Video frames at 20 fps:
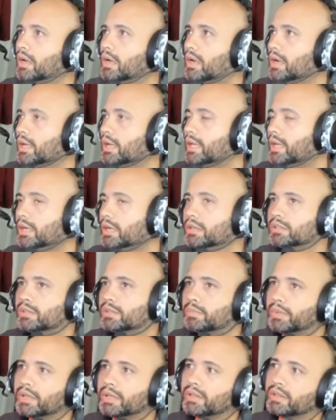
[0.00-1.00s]
Here's the
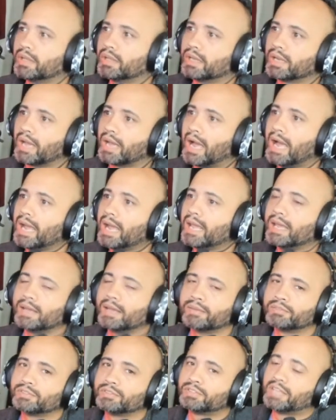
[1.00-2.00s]
big thing. I
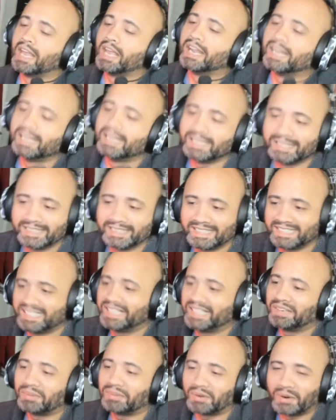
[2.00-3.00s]
have
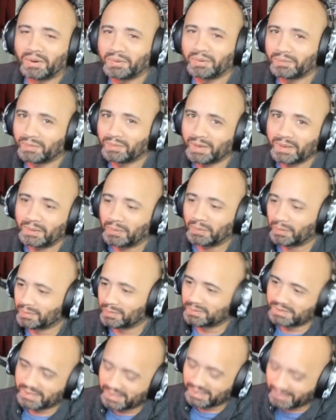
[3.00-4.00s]
0 red
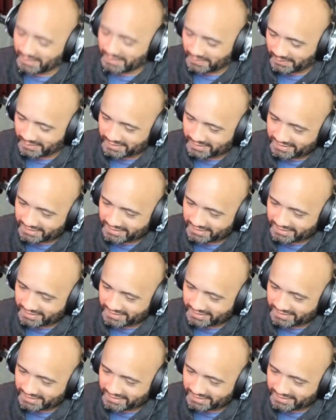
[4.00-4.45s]
orbs to use.